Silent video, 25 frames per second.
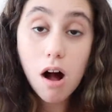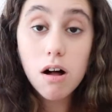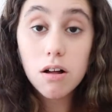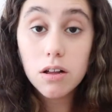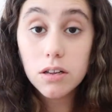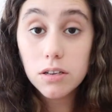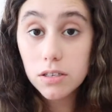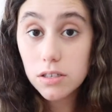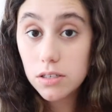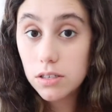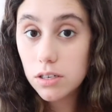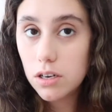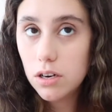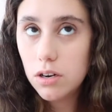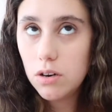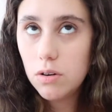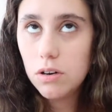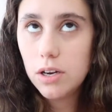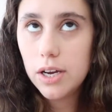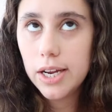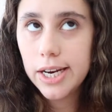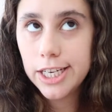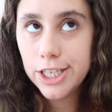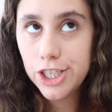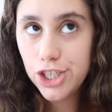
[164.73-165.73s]

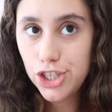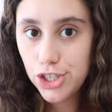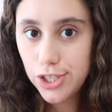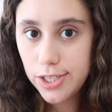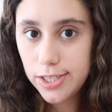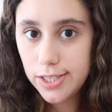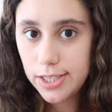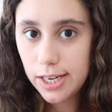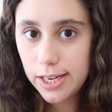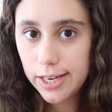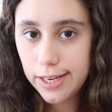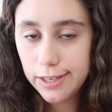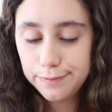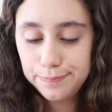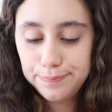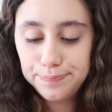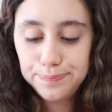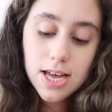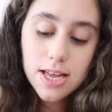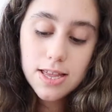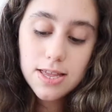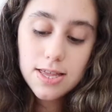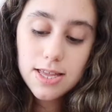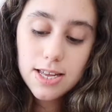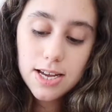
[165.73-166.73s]
Also, can I just say,
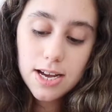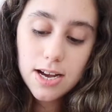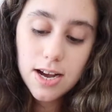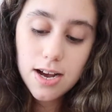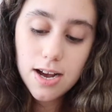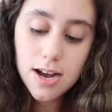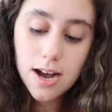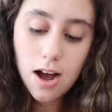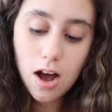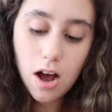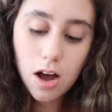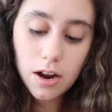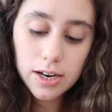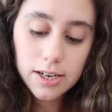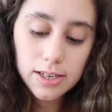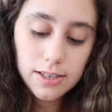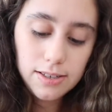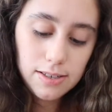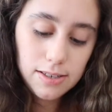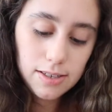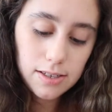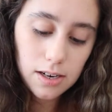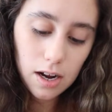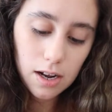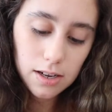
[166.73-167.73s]
the
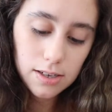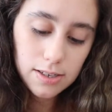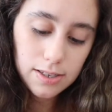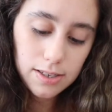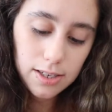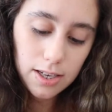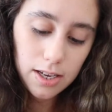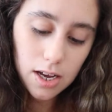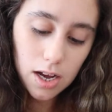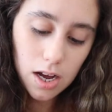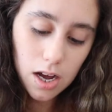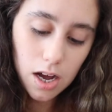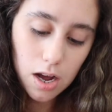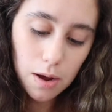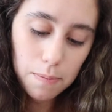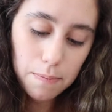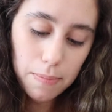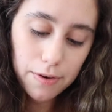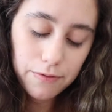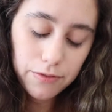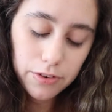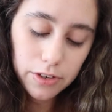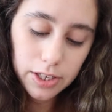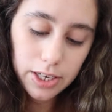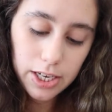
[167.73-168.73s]
Anastasia
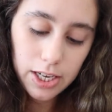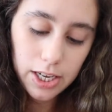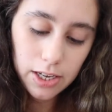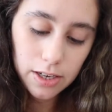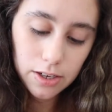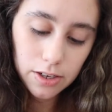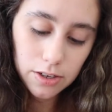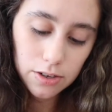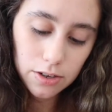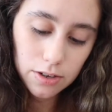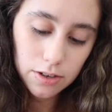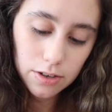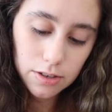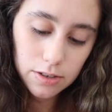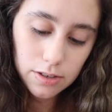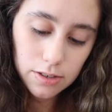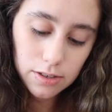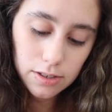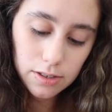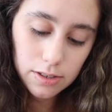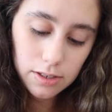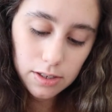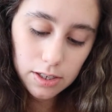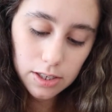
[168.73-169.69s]
Beverly Hills